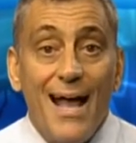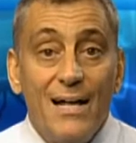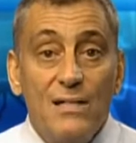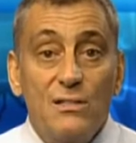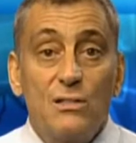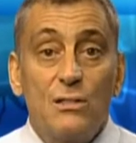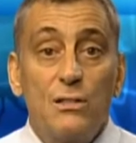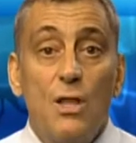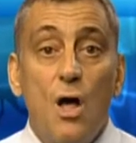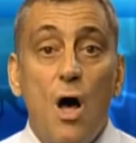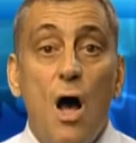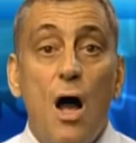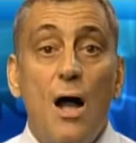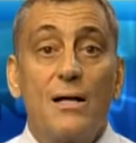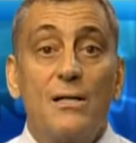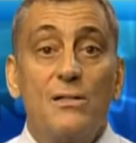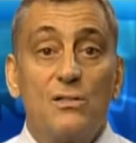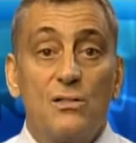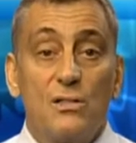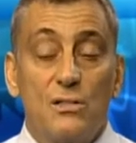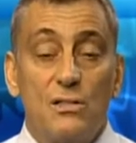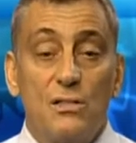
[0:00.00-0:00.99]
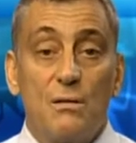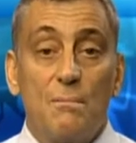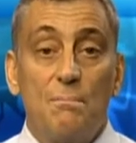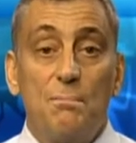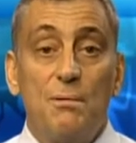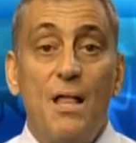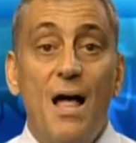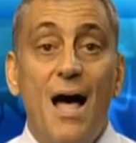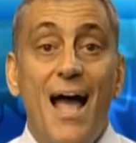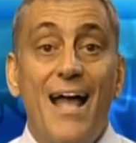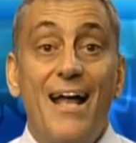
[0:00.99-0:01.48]
As long as the
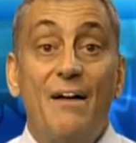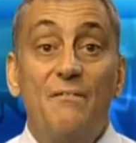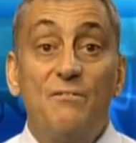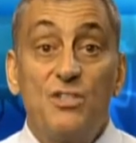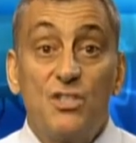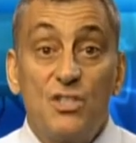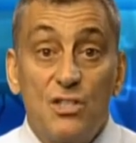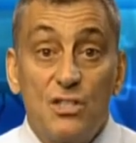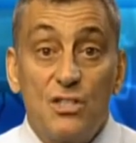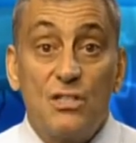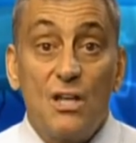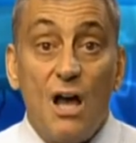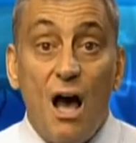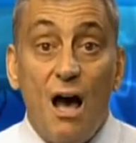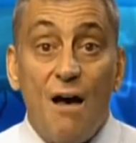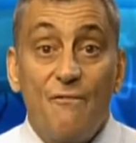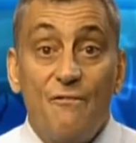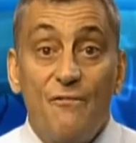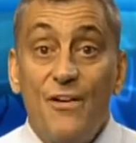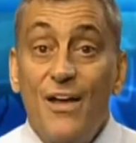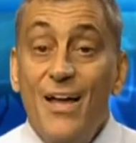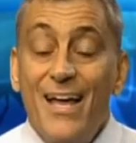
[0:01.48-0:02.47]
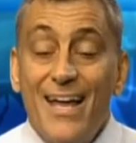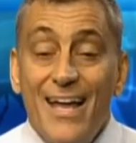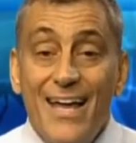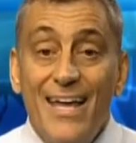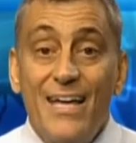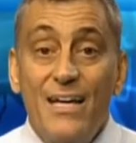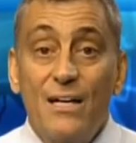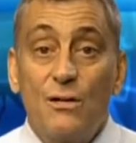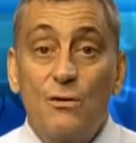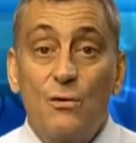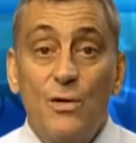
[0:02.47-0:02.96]
supply of stuff
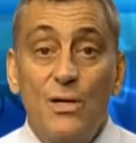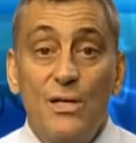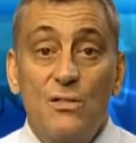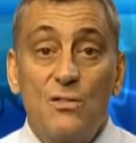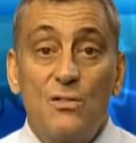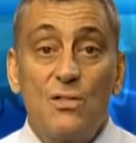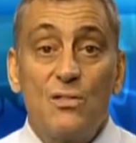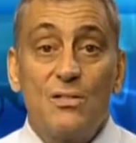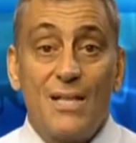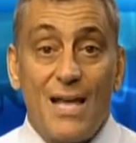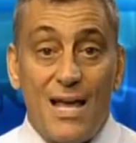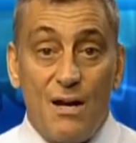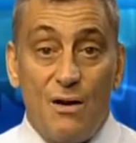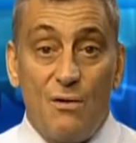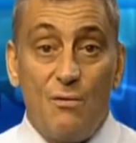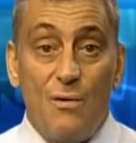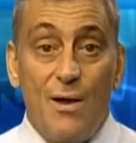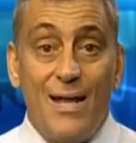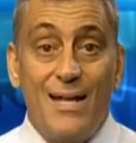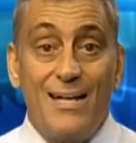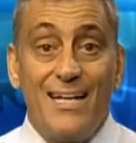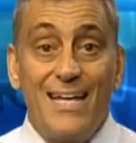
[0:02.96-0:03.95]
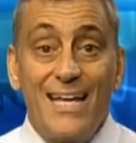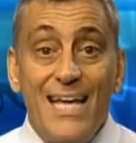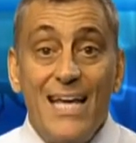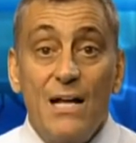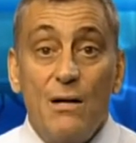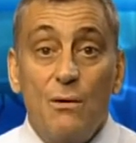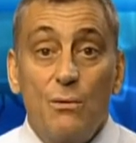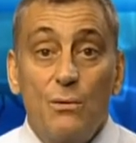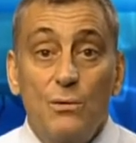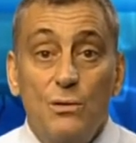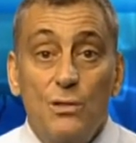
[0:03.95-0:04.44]
increases at a rate
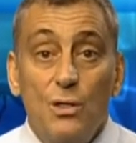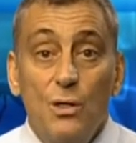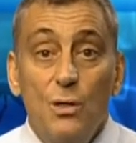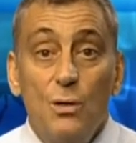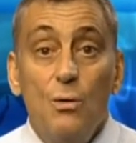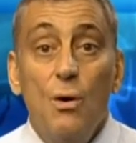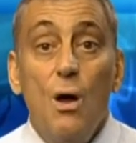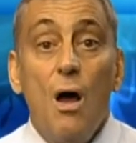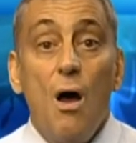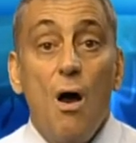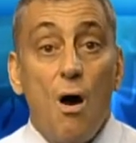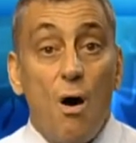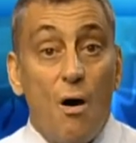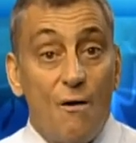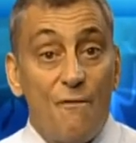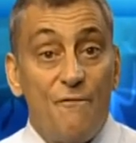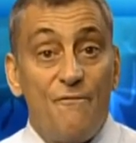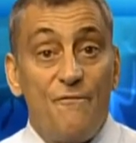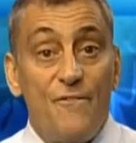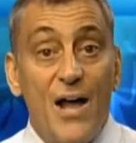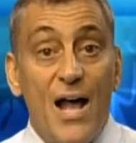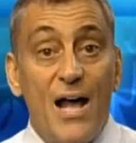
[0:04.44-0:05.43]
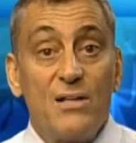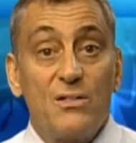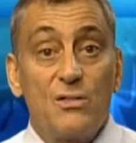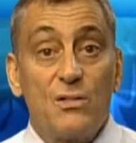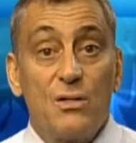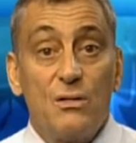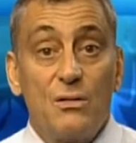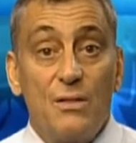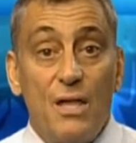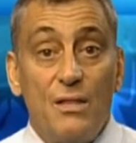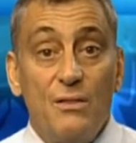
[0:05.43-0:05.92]
equal to or
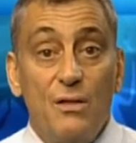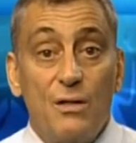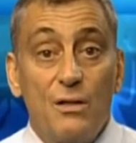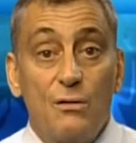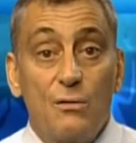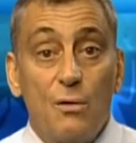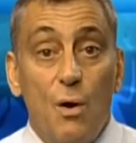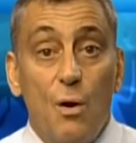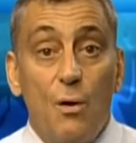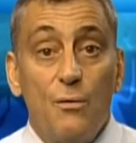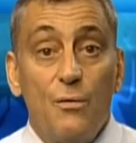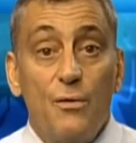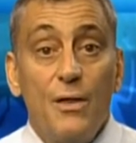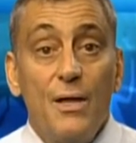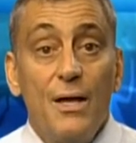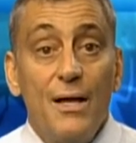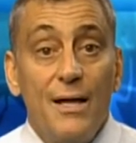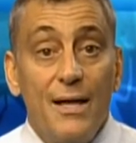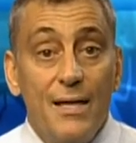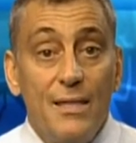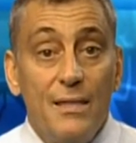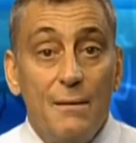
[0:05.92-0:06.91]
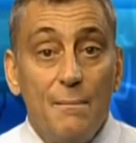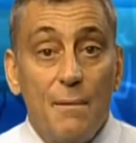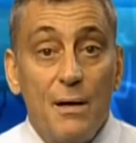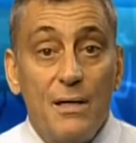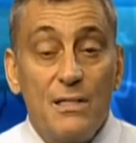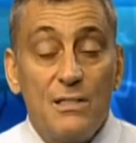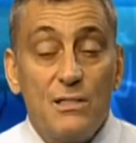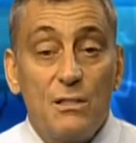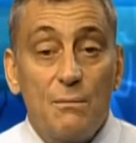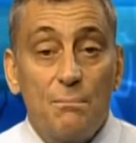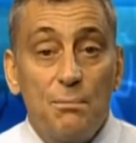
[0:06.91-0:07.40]
faster than the growth in the
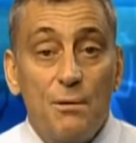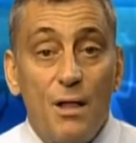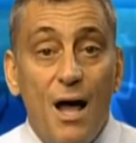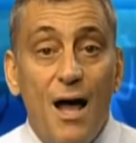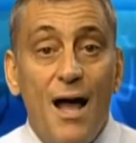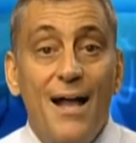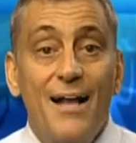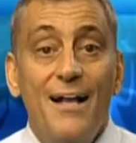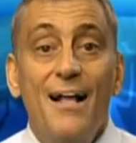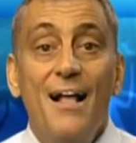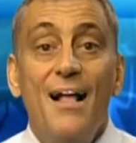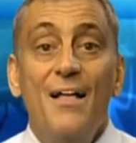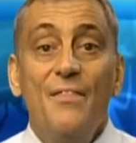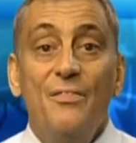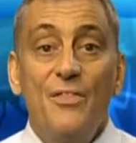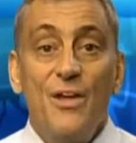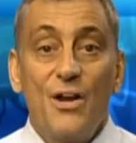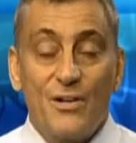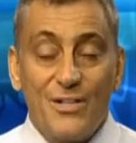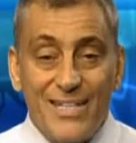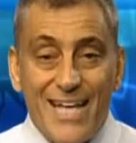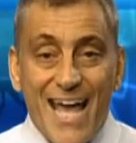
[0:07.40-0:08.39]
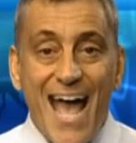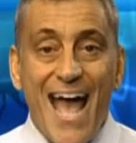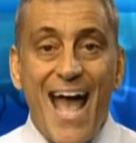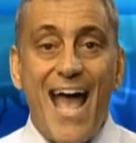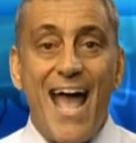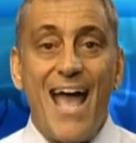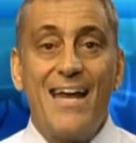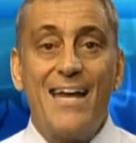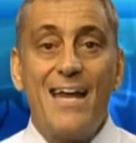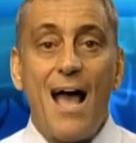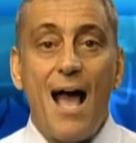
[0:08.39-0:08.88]
money supply, there
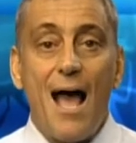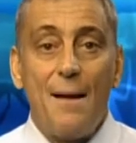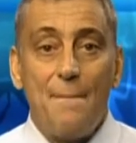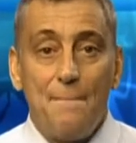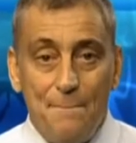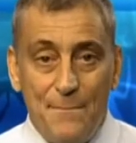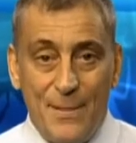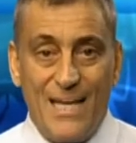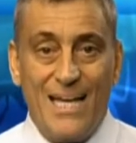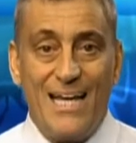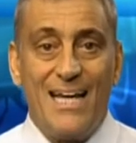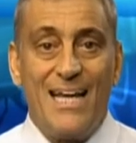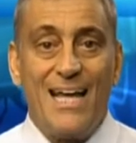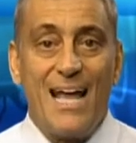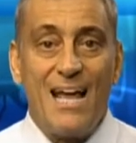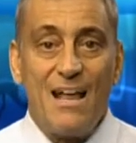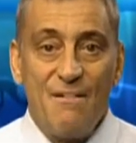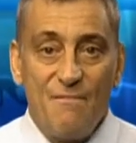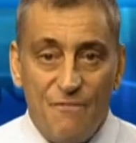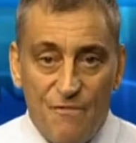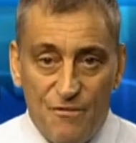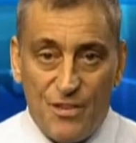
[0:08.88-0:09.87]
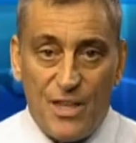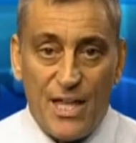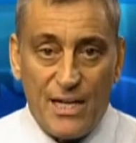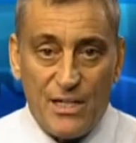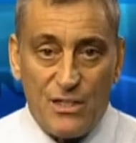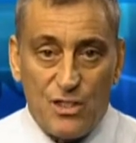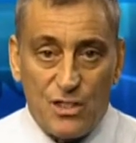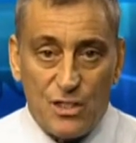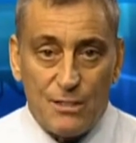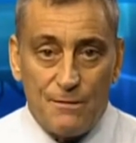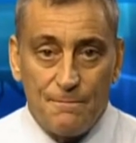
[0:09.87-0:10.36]
cannot be
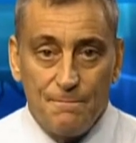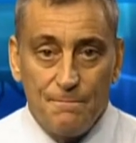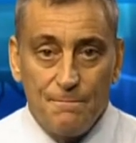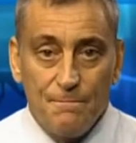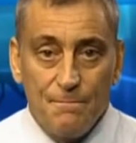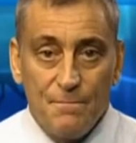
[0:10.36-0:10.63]
inflation.